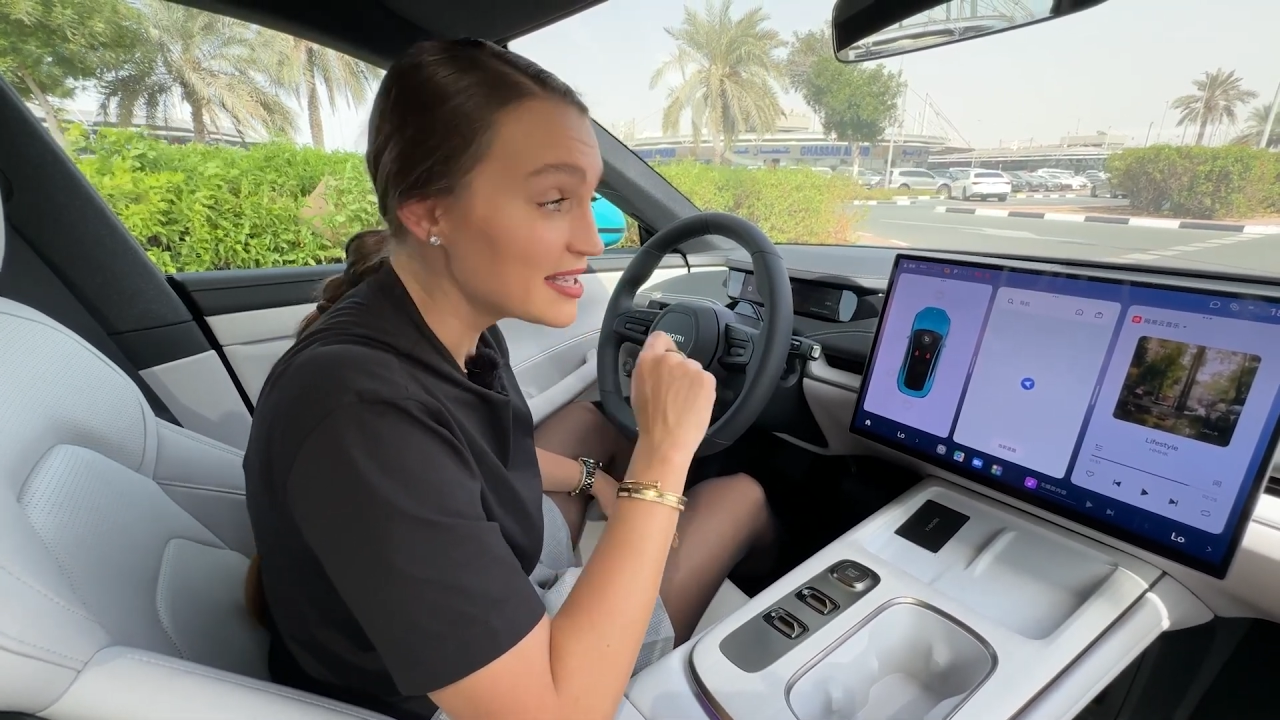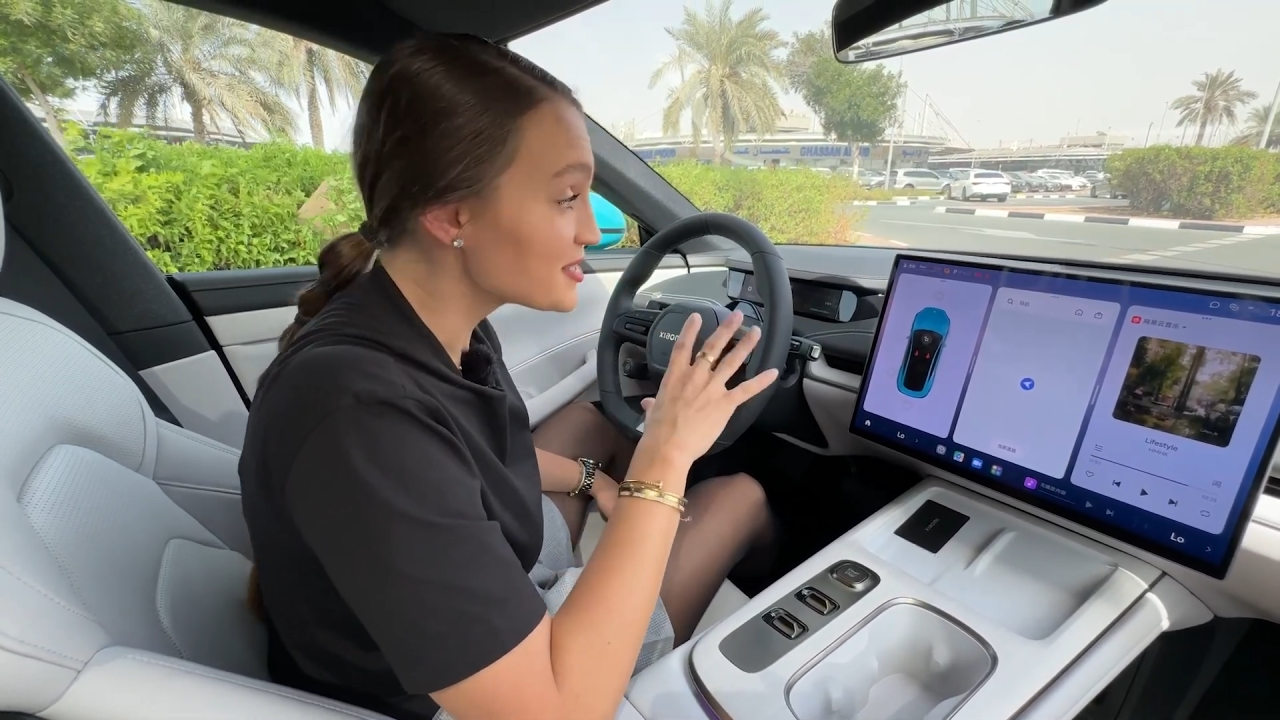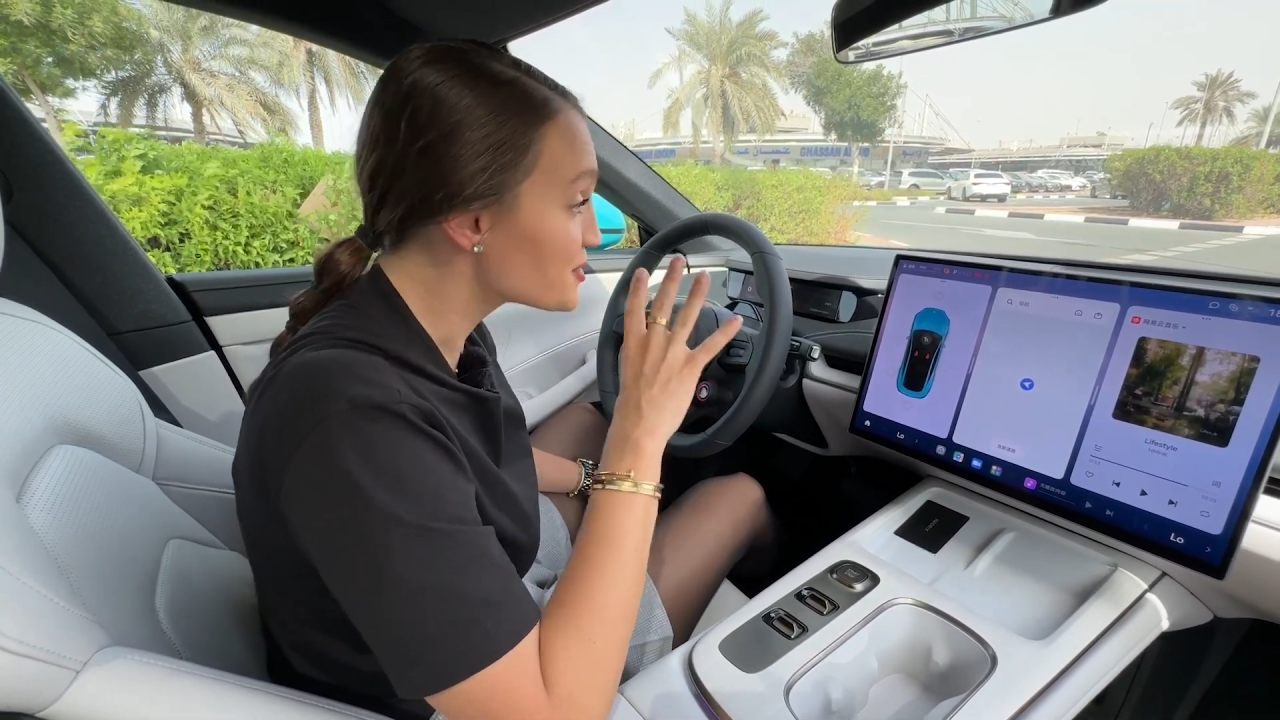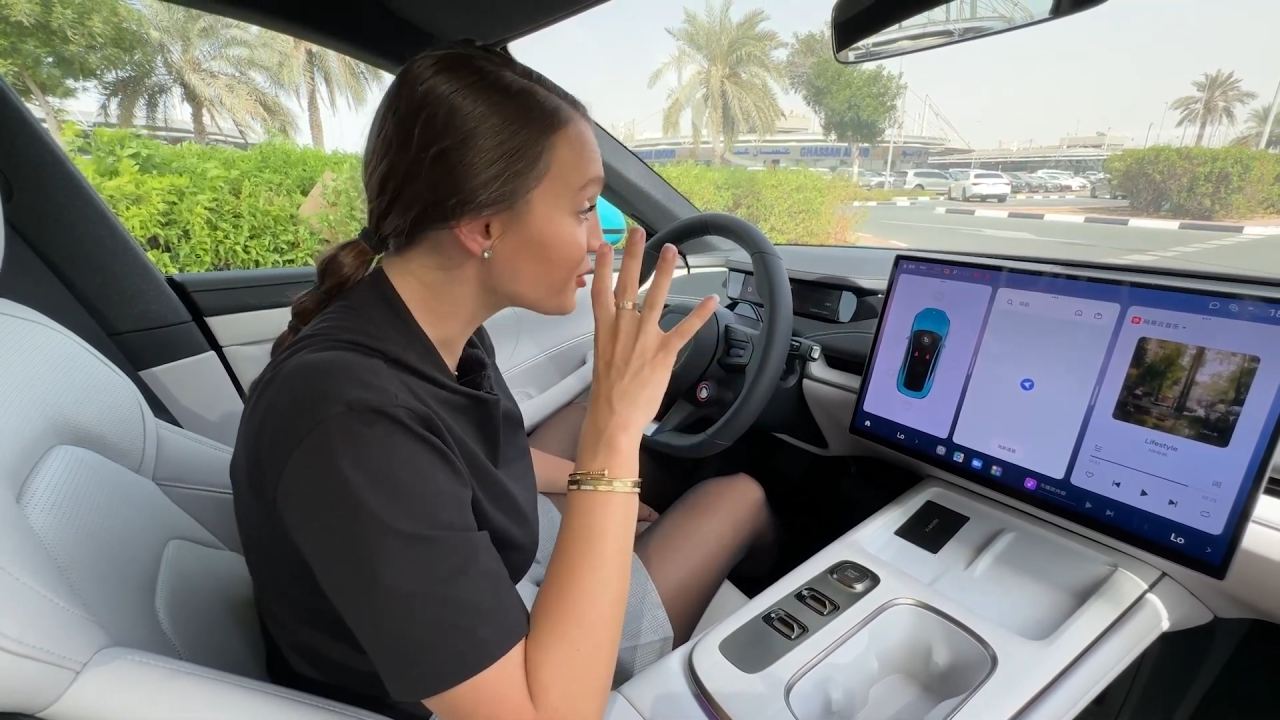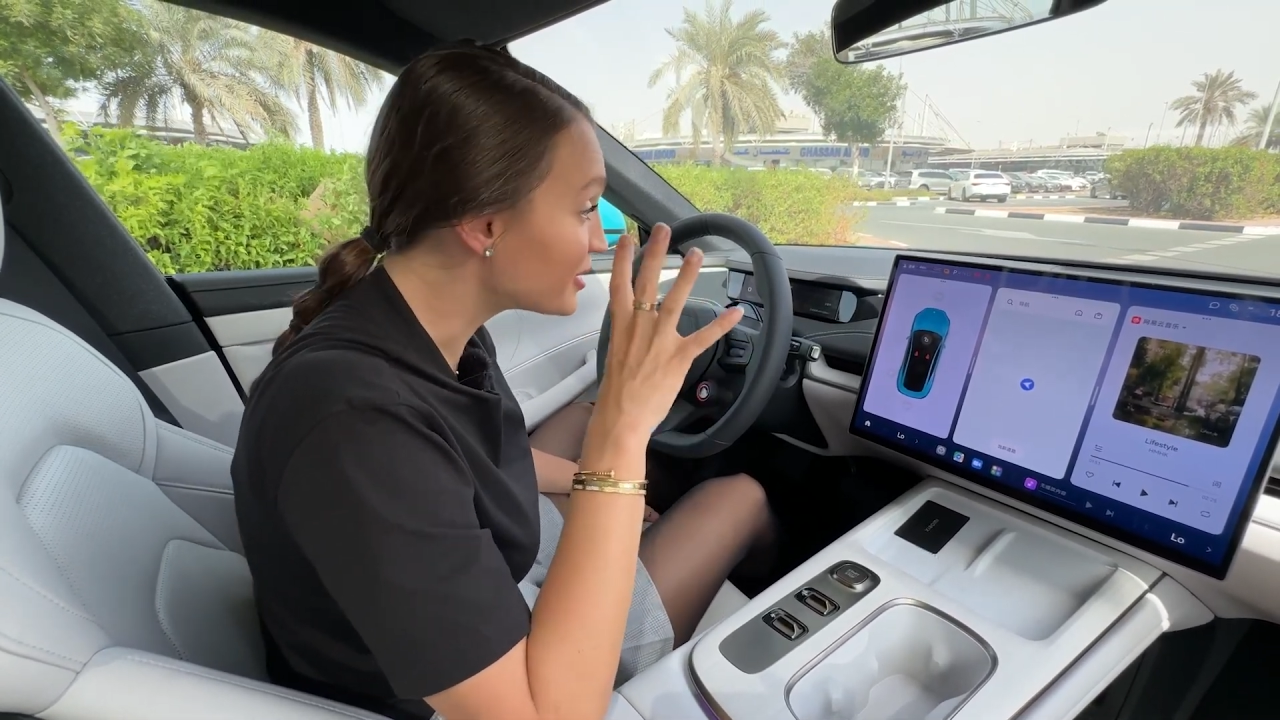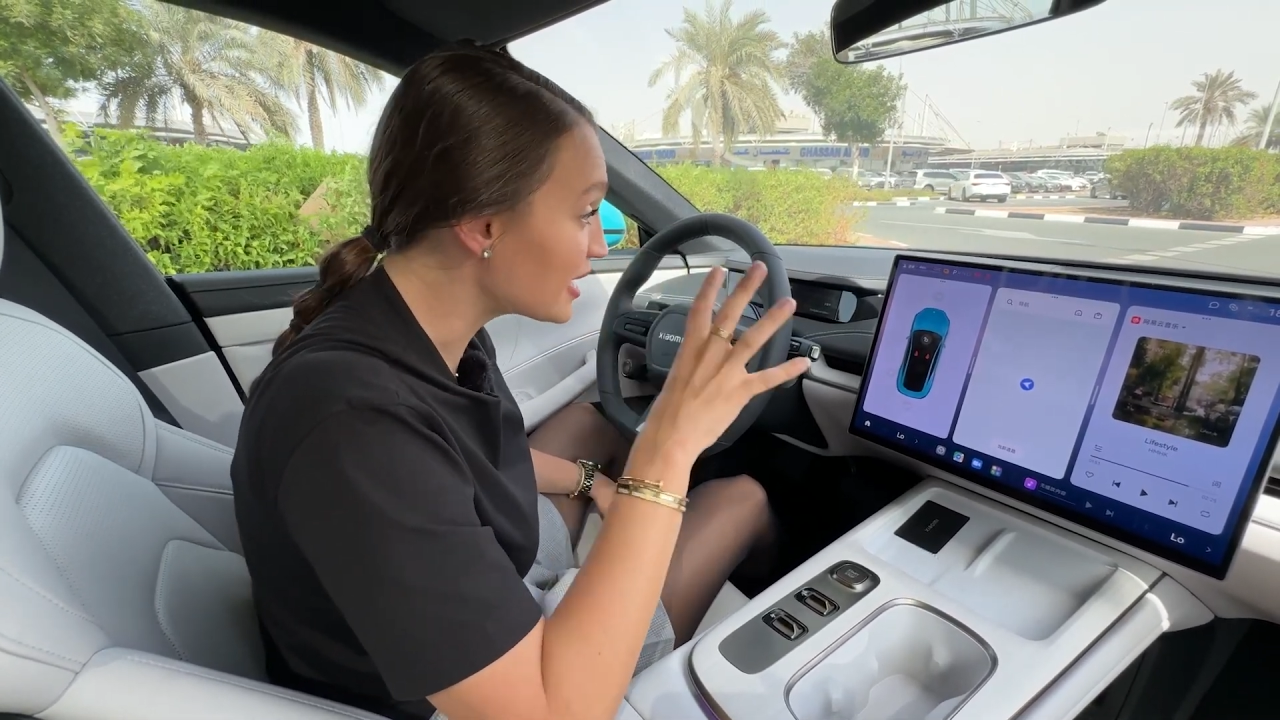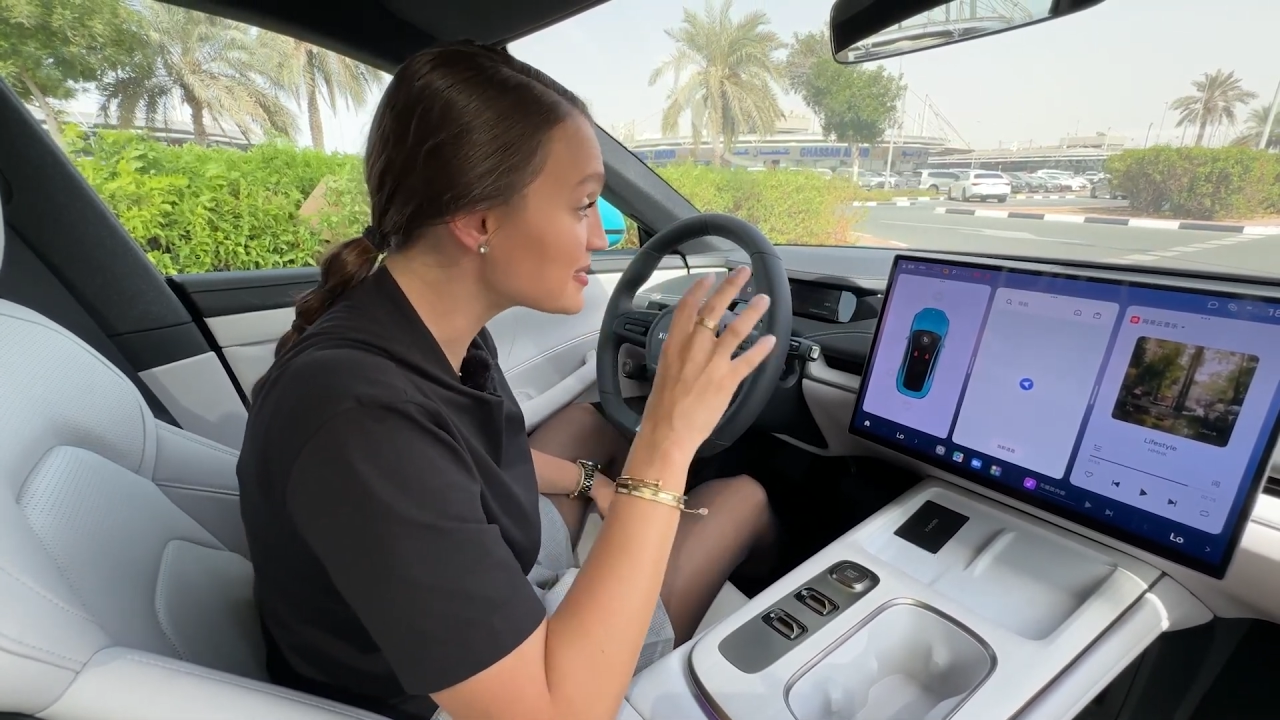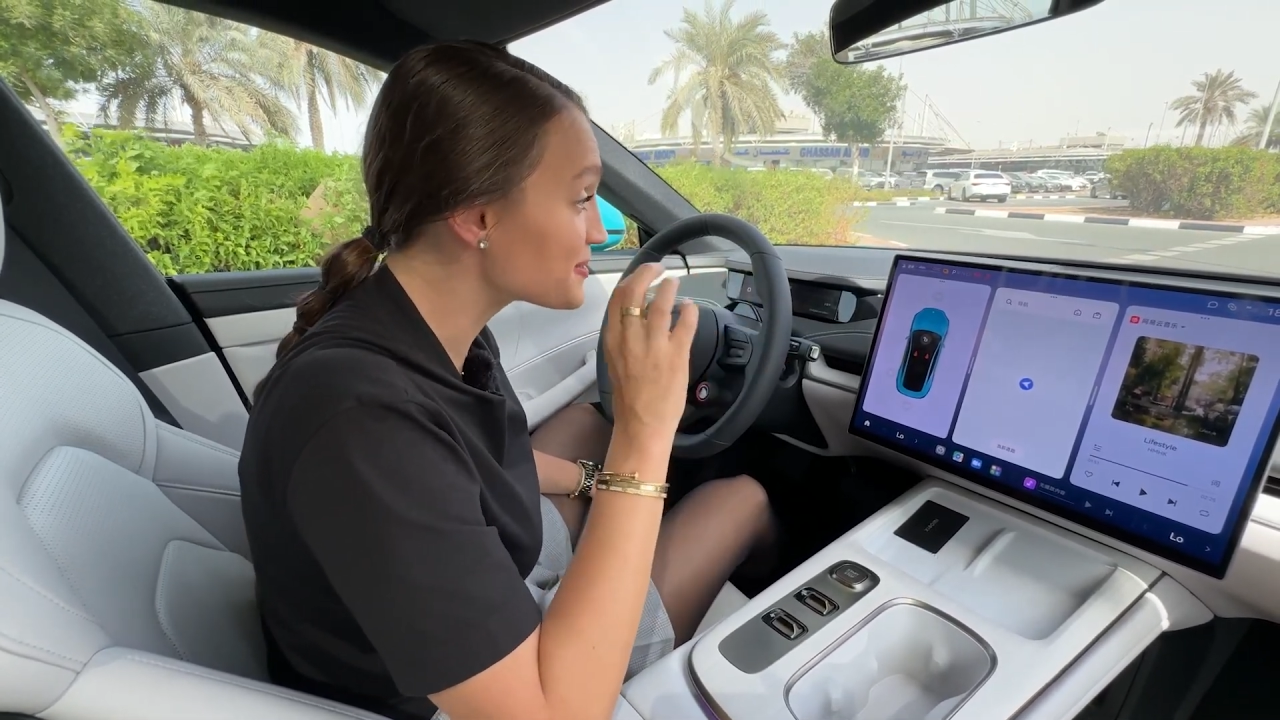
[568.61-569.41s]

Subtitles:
So yes,